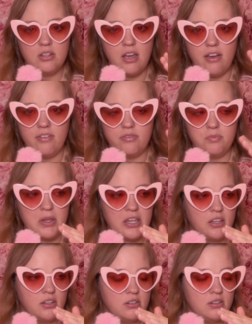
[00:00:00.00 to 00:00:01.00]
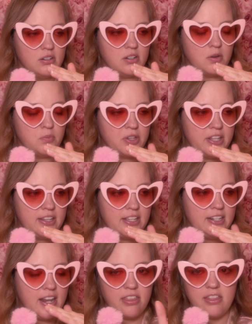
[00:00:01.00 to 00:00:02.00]
of being completely
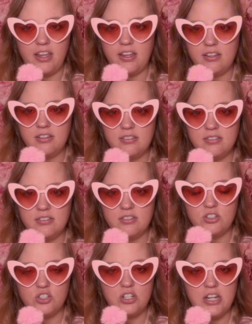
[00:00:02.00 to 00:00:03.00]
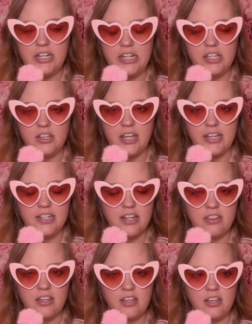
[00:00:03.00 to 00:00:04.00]
nothing, eating like
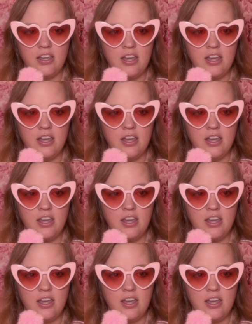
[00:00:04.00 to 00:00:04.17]
nothing,